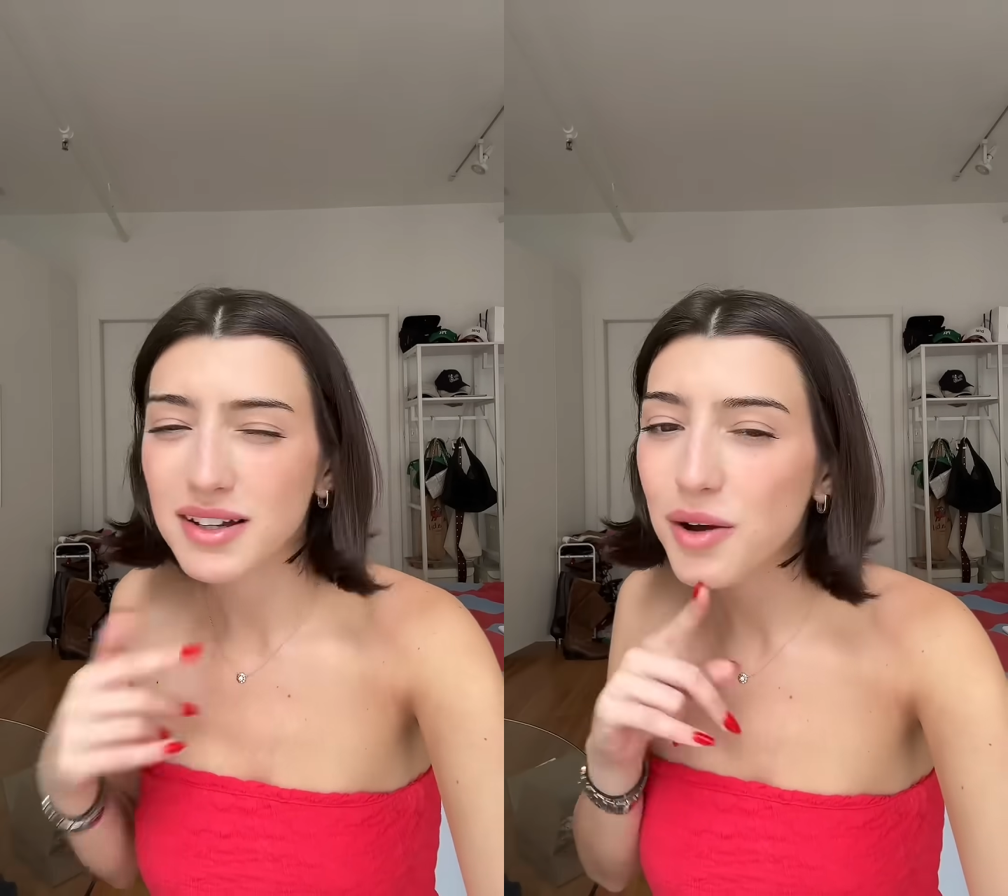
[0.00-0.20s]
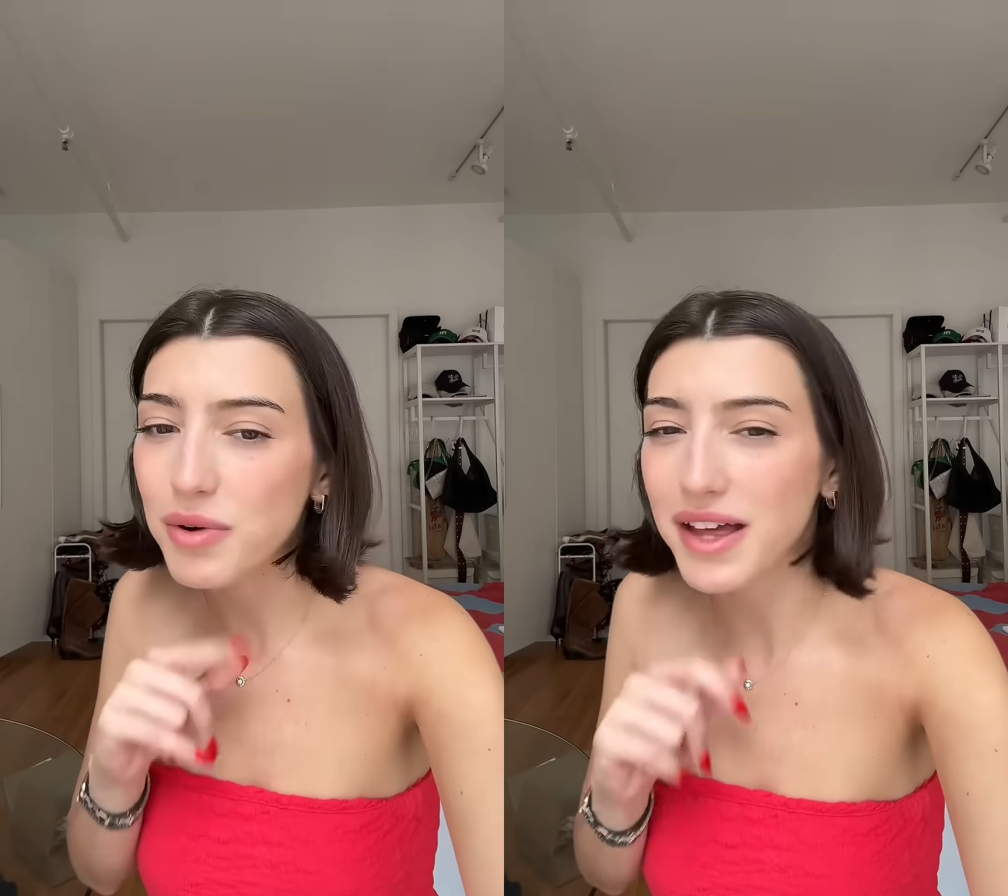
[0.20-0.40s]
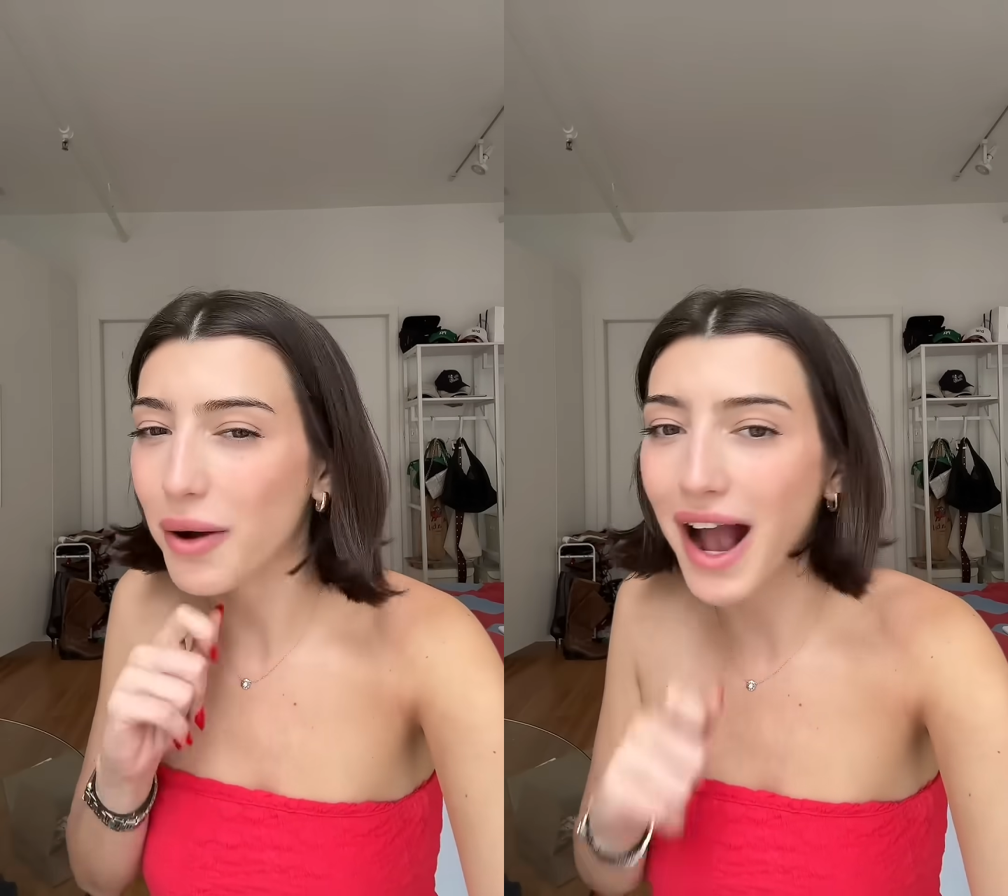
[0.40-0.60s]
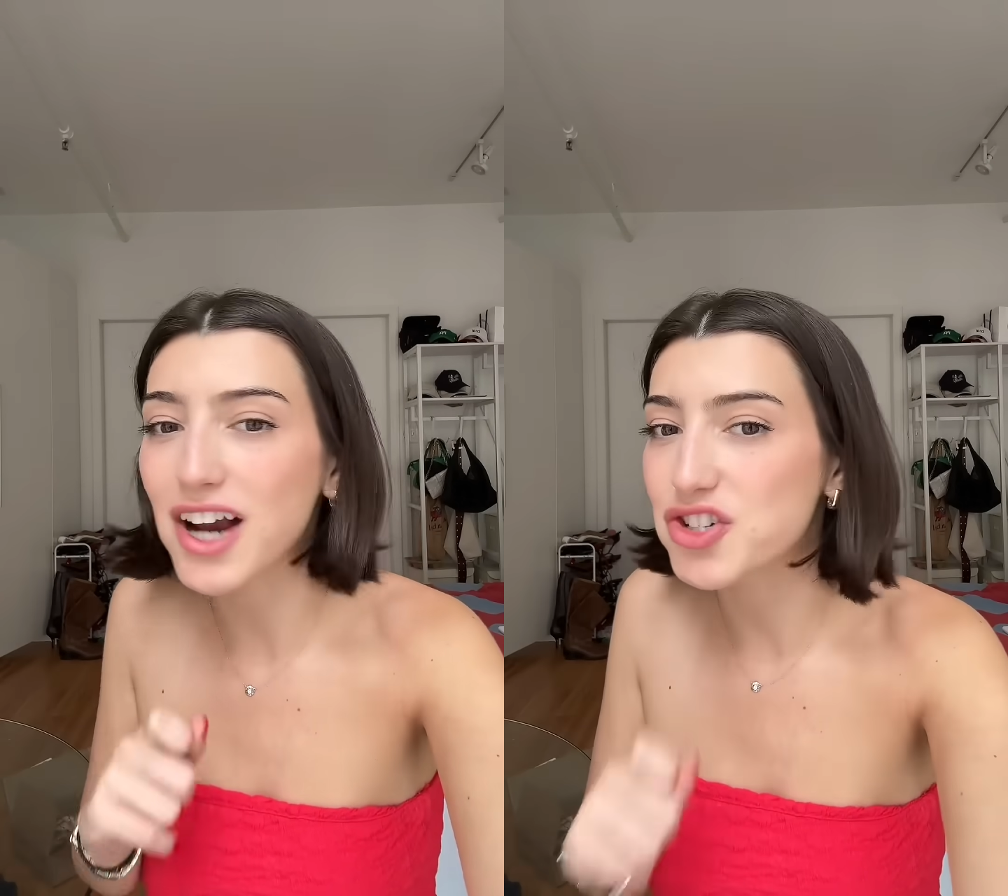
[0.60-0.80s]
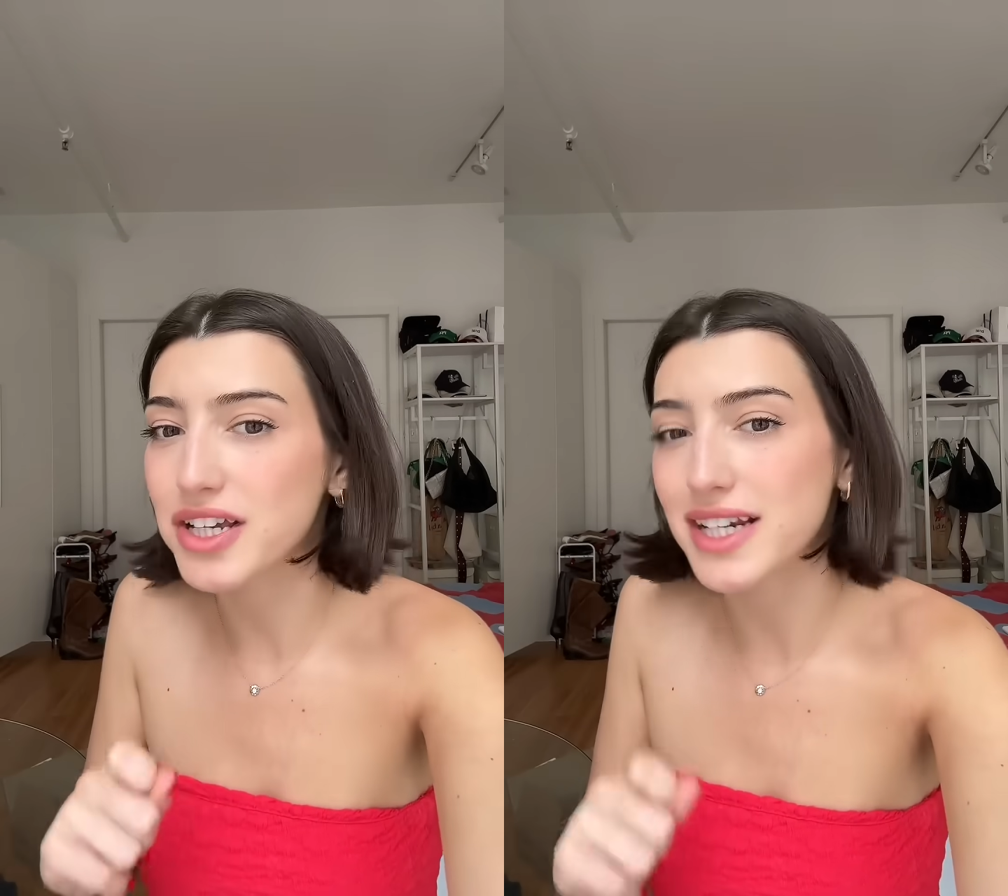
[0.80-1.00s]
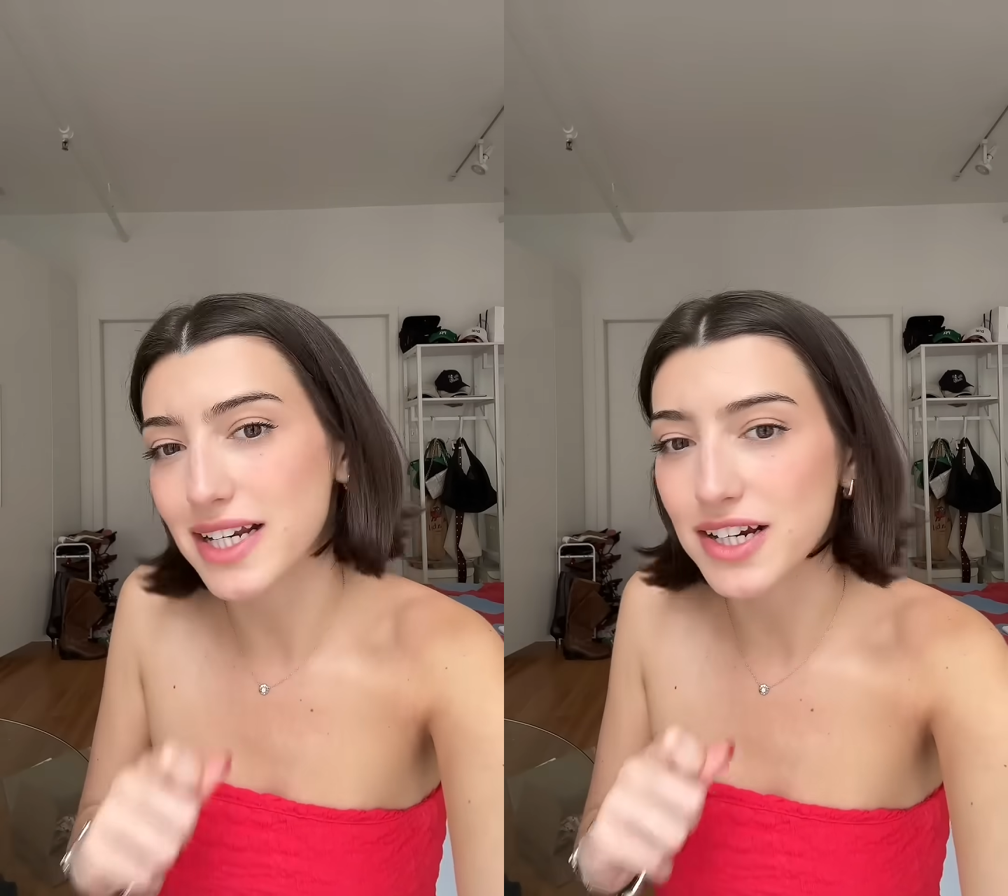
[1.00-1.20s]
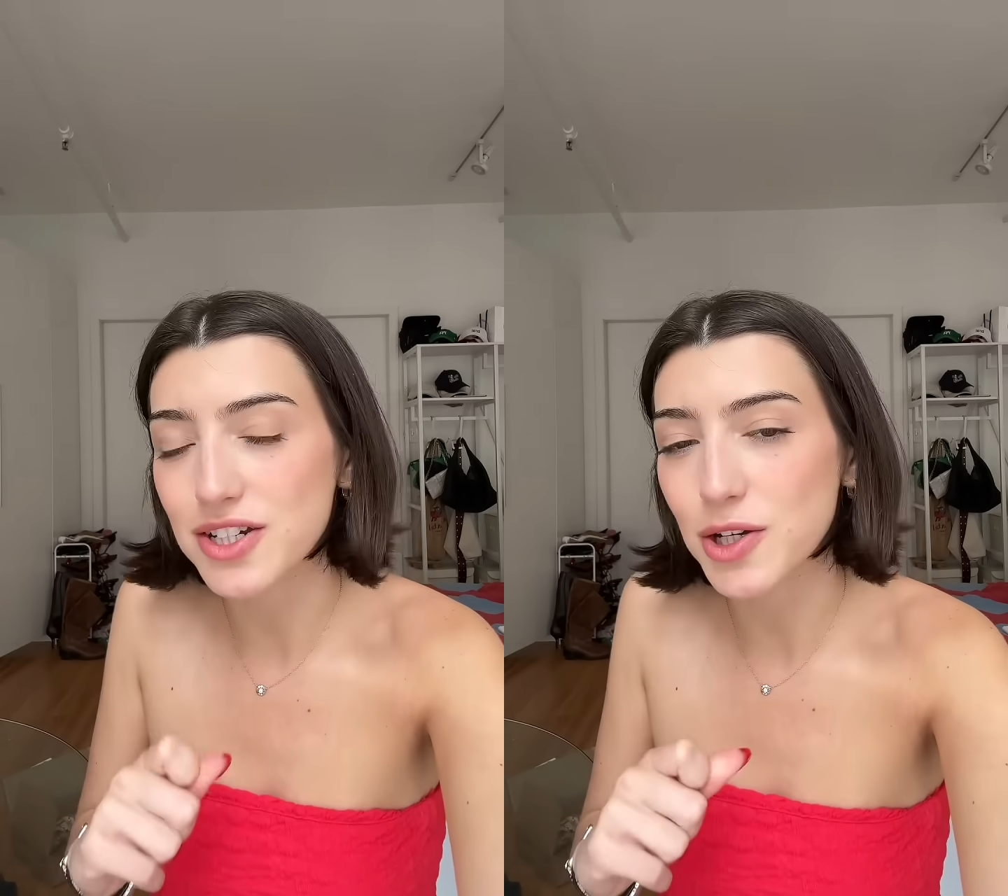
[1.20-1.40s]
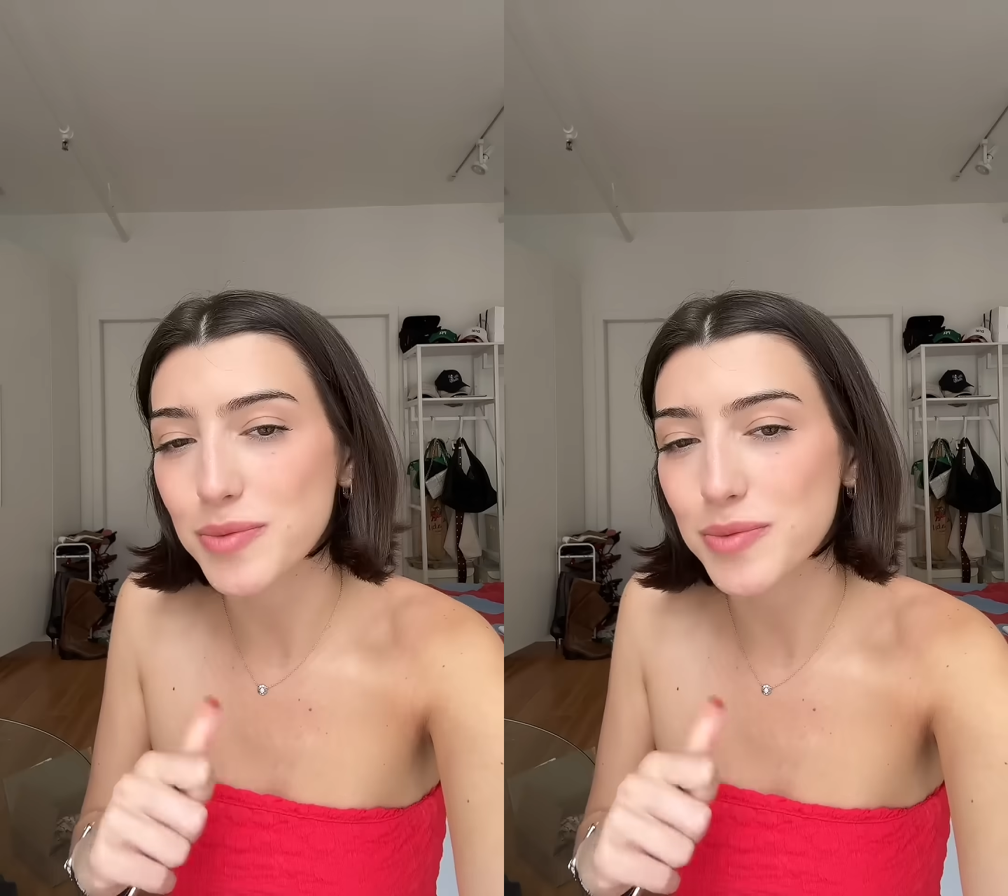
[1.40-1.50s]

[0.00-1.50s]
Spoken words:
without actually needing to.